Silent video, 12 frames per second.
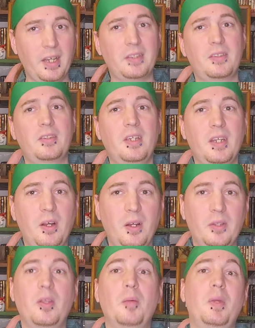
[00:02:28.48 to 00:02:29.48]
let's get
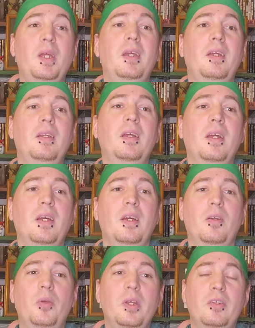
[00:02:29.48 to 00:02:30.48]
on to the main
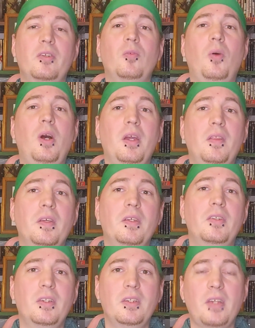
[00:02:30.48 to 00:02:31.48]
reason why
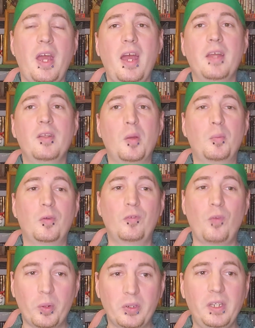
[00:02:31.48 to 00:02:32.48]
this is at number
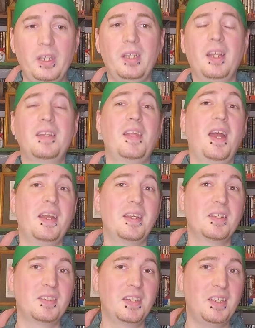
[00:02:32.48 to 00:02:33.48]
14, and that
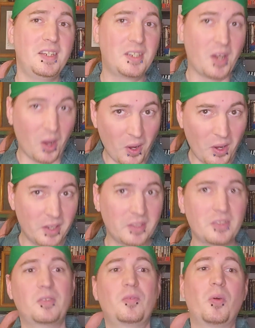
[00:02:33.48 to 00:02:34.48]
is the
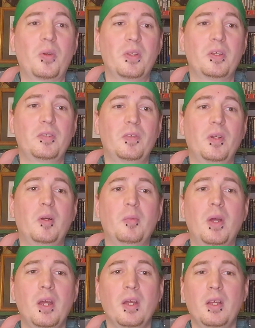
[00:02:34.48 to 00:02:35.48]
cons for this
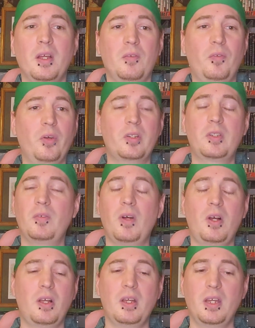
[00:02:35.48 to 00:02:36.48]
film. First of
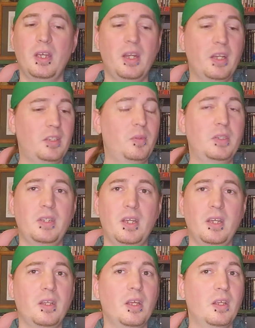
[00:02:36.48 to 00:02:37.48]
all, it has to be
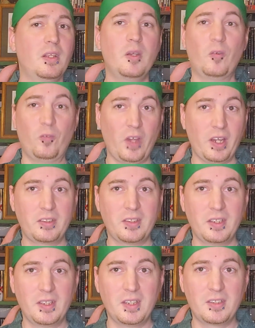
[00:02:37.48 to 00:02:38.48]
stated, the effects
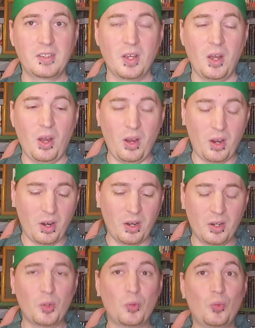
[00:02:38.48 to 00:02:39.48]
in this
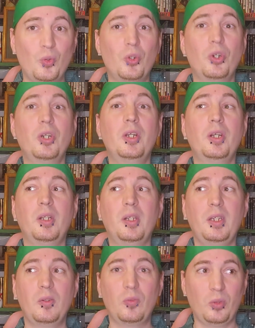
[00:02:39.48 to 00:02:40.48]
are
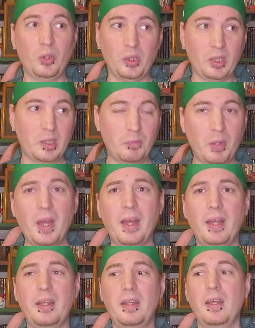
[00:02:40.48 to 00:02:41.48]
really, really
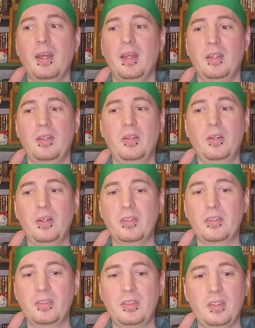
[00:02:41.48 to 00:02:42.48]
bad. There
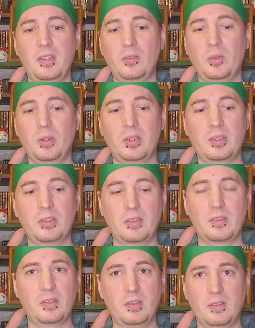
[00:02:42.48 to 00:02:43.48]
is a scene where
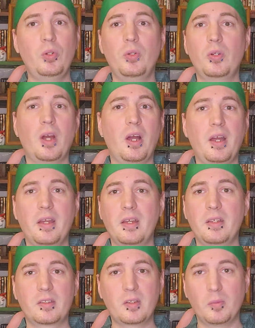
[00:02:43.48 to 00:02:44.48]
this voodoo guy
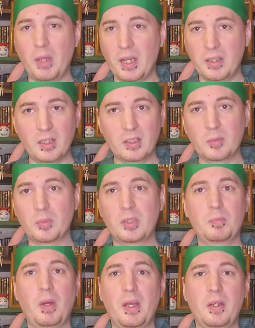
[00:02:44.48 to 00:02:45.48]
is commanding some
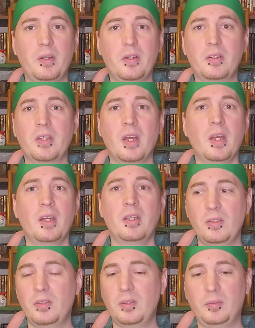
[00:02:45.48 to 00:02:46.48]
spiders
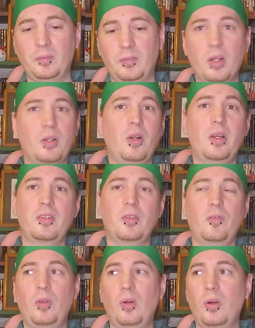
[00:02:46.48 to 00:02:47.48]
to crawl across
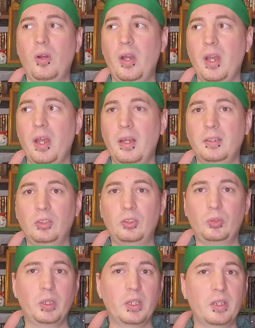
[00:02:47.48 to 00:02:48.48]
the floor and
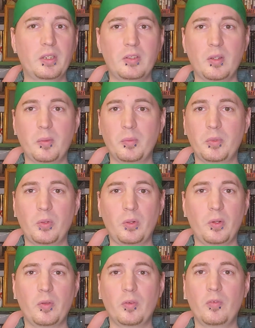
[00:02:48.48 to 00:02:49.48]
drink some
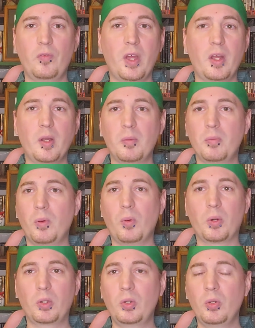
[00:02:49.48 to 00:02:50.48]
sort of venom
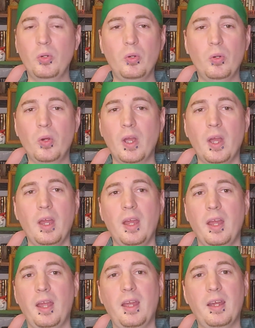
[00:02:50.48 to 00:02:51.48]
or goo,
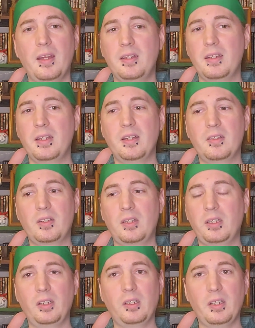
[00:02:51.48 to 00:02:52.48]
and it's
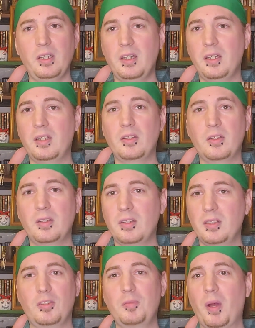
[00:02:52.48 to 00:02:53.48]
clearly
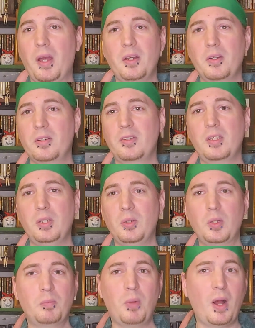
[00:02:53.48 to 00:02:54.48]
spiders that
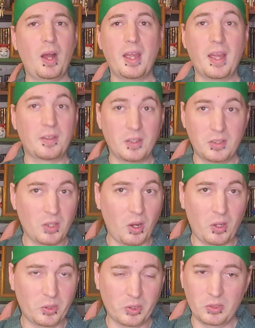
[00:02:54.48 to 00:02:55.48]
you could buy at the
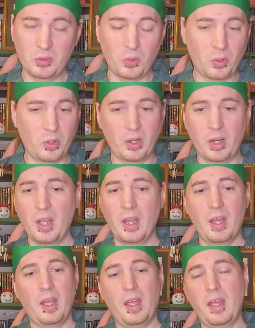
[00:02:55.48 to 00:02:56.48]
dollar store,
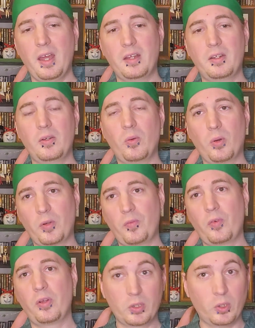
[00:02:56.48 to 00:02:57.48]
and in order
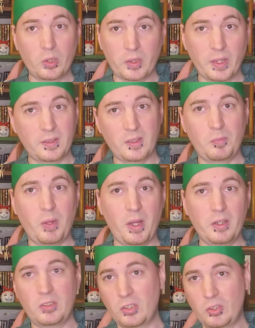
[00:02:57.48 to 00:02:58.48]
for it to look like the
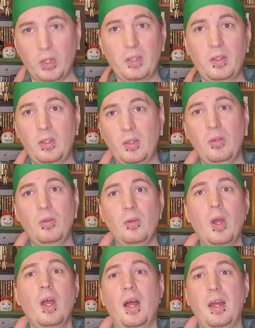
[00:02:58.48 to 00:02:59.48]
spiders to drink the
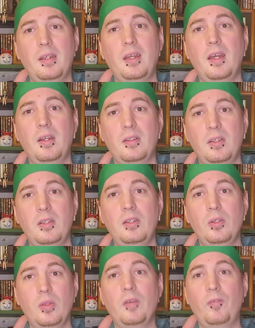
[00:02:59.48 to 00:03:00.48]
goo, I guarantee
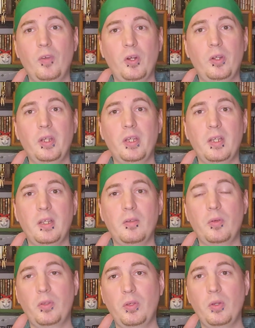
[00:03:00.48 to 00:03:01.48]
you they filled it
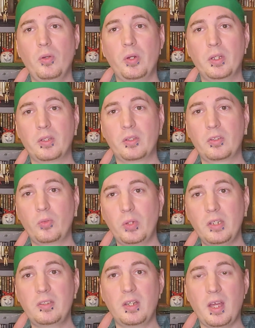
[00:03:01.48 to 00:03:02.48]
with goo and
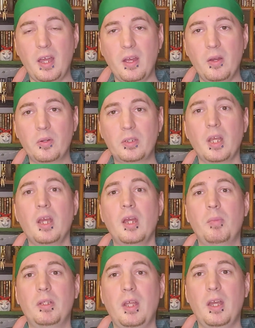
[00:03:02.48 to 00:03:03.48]
squeezed it out,
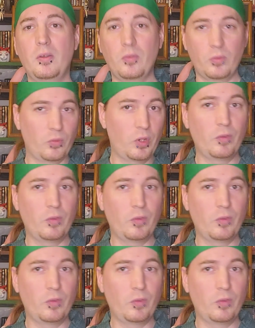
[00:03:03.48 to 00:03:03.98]
but then